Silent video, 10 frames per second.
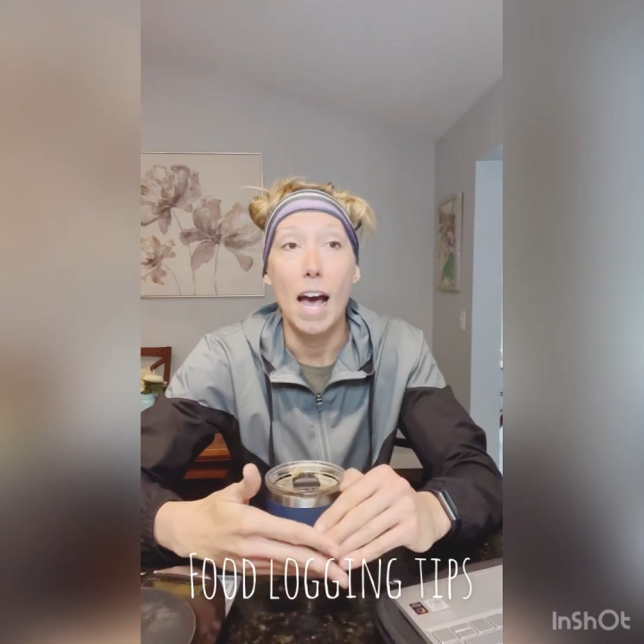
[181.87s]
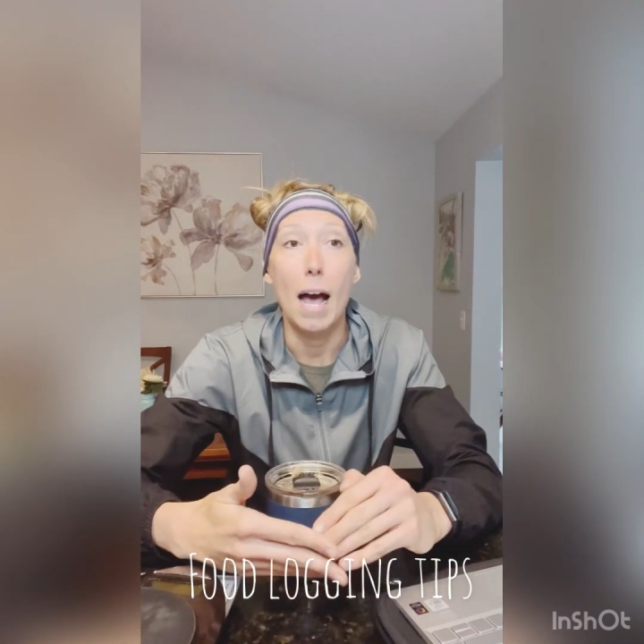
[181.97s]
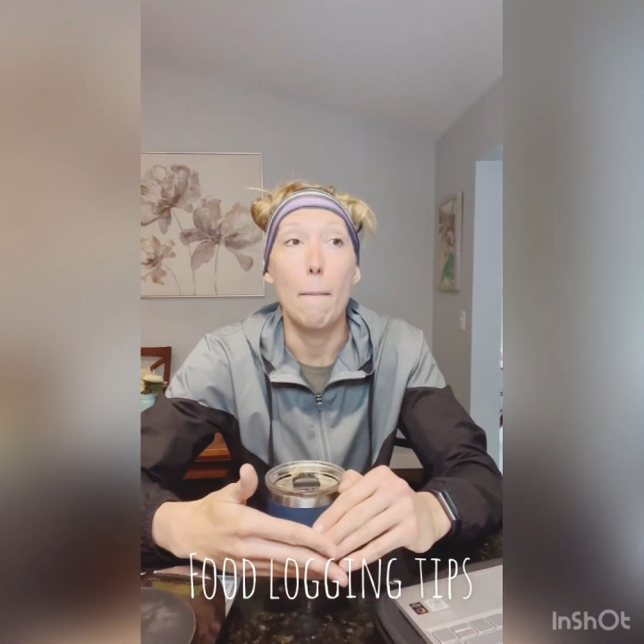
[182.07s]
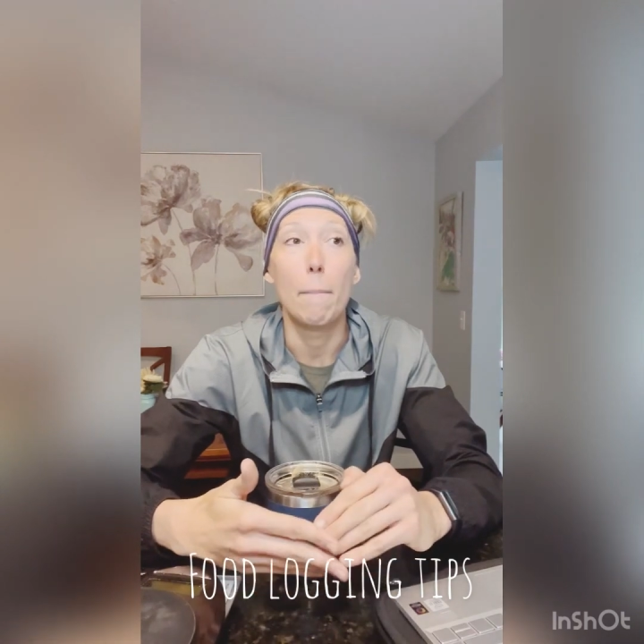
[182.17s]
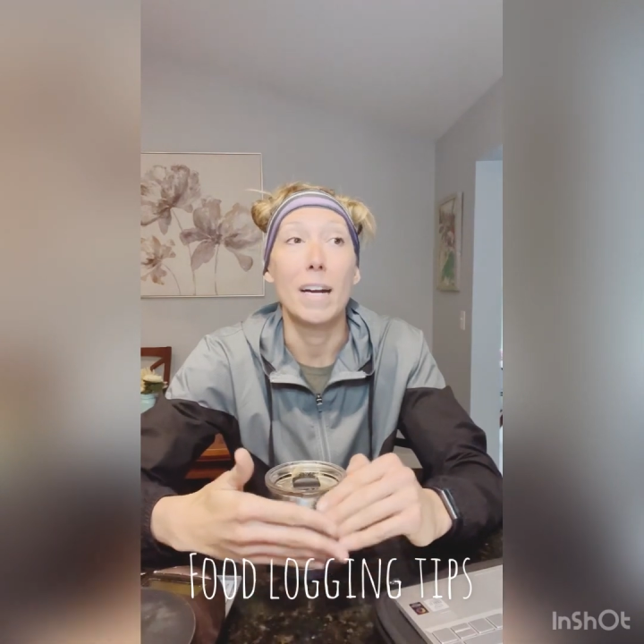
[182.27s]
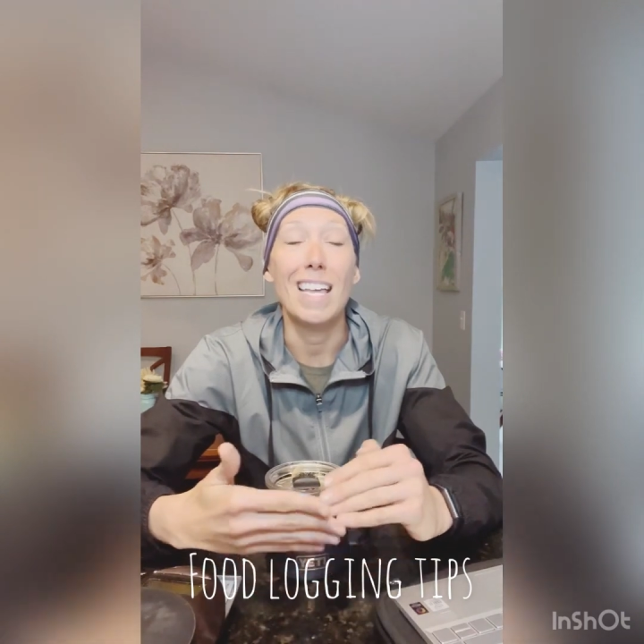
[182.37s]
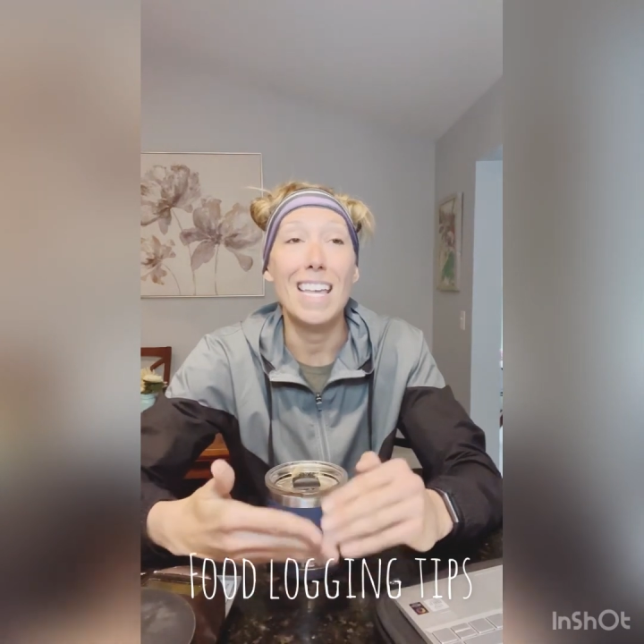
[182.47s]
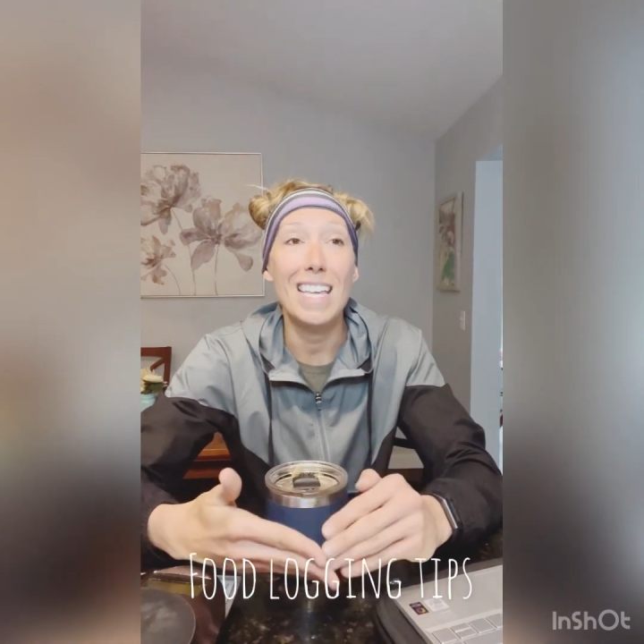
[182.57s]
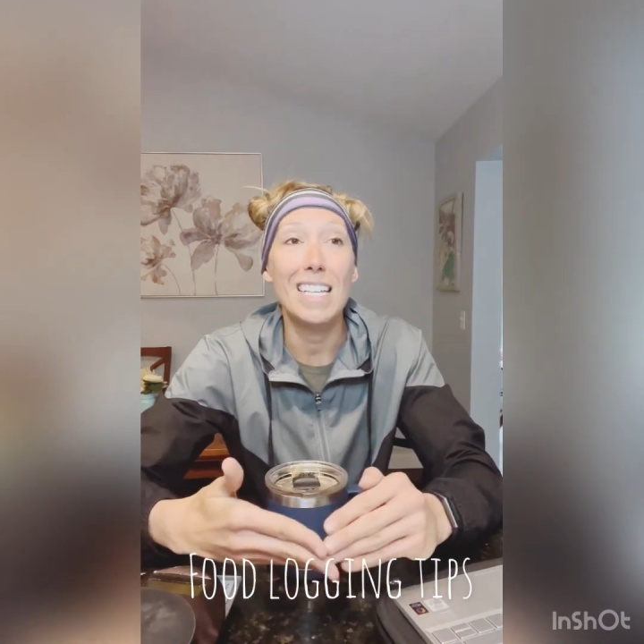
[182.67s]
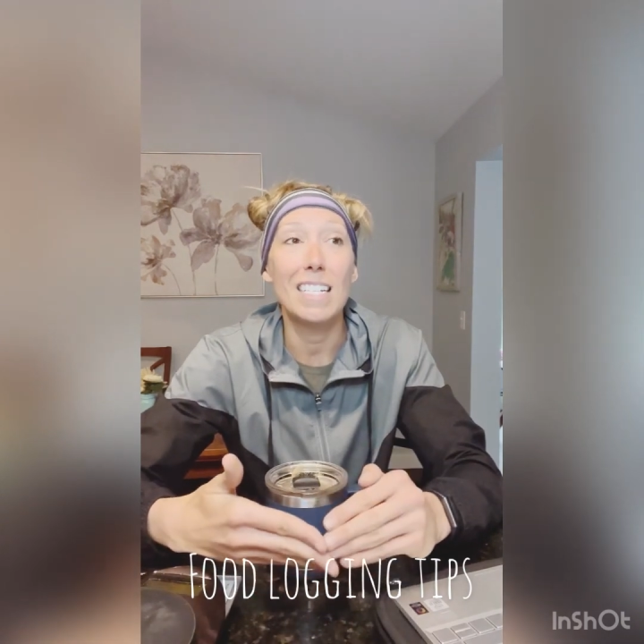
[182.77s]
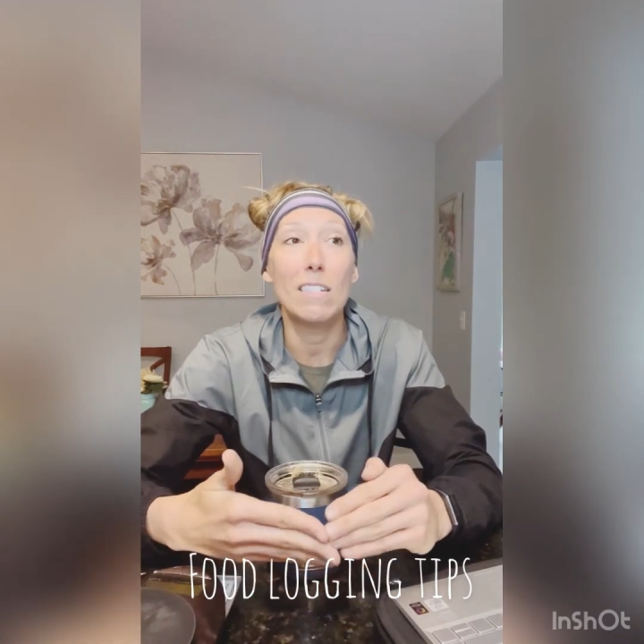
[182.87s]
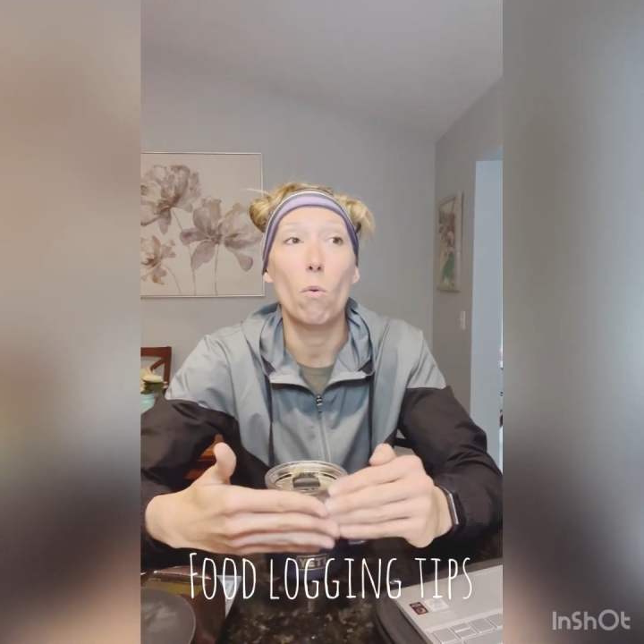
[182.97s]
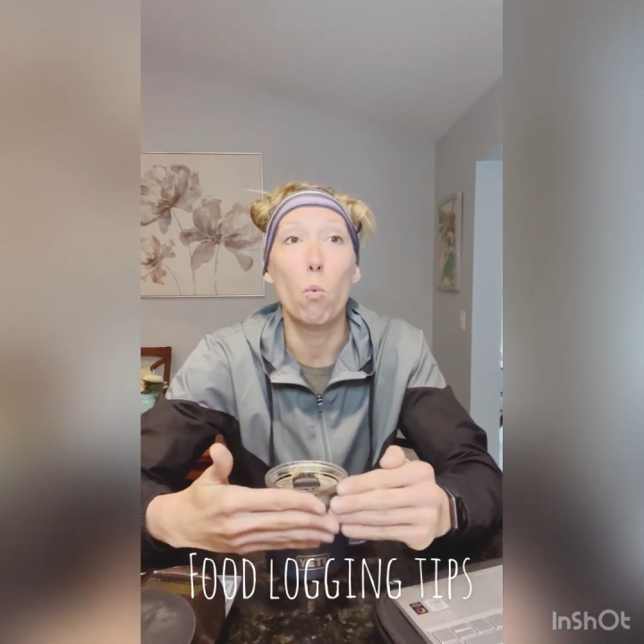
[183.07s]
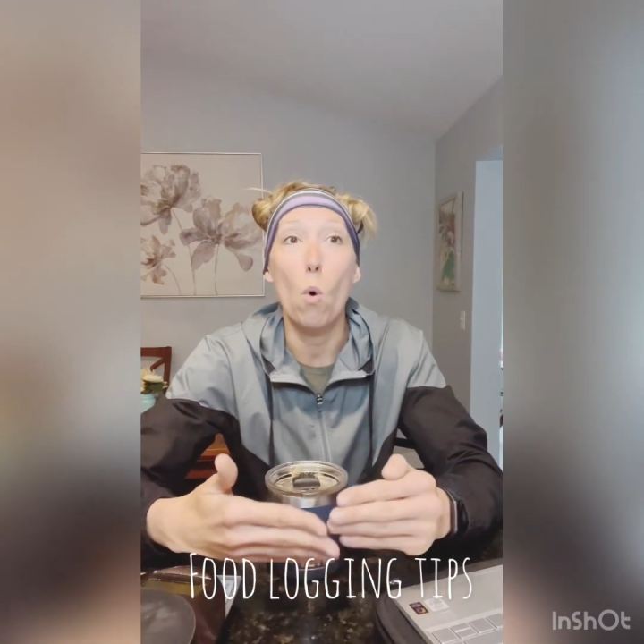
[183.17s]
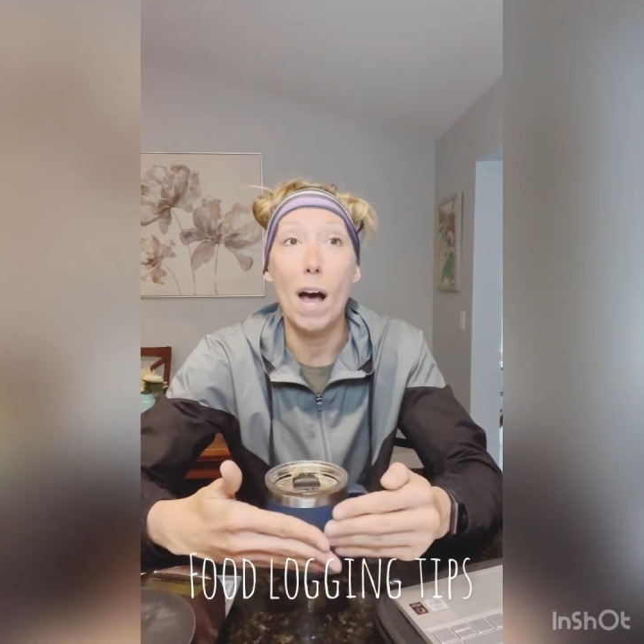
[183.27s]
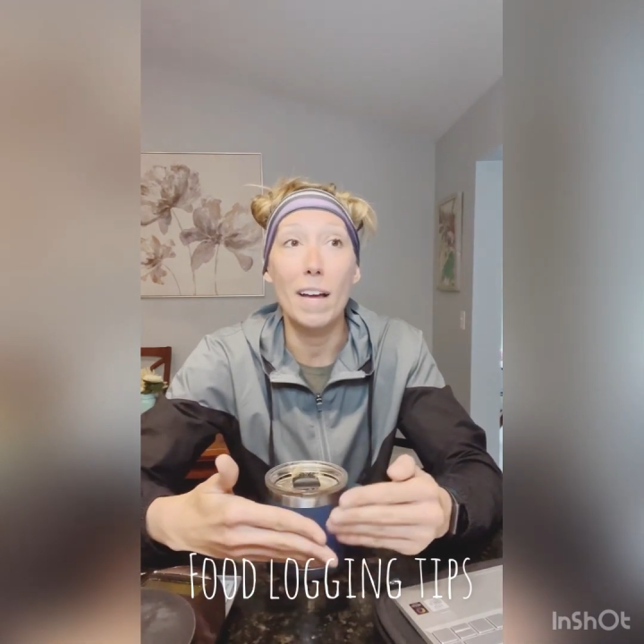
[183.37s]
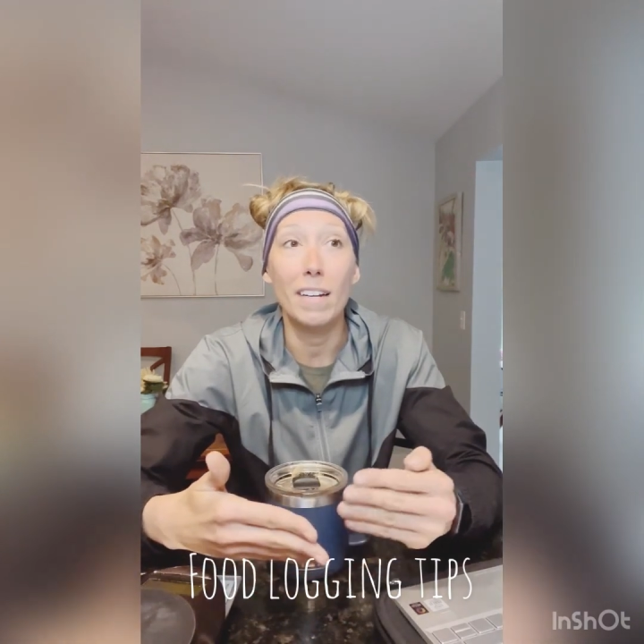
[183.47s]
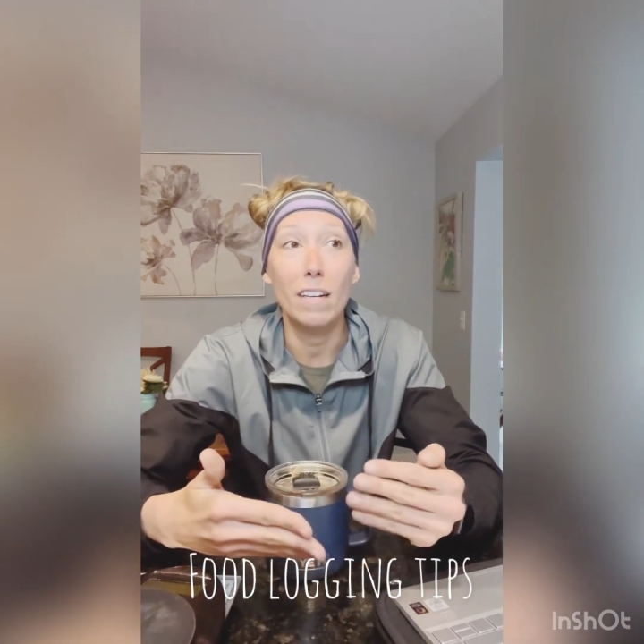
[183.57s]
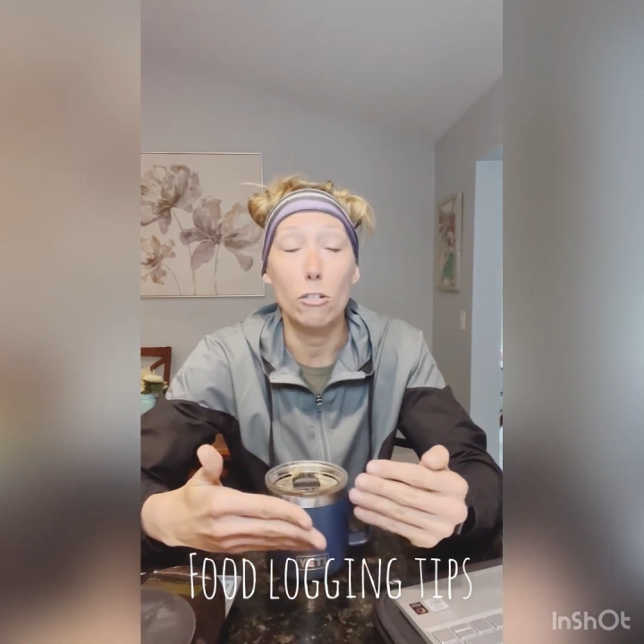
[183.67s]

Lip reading: but it is one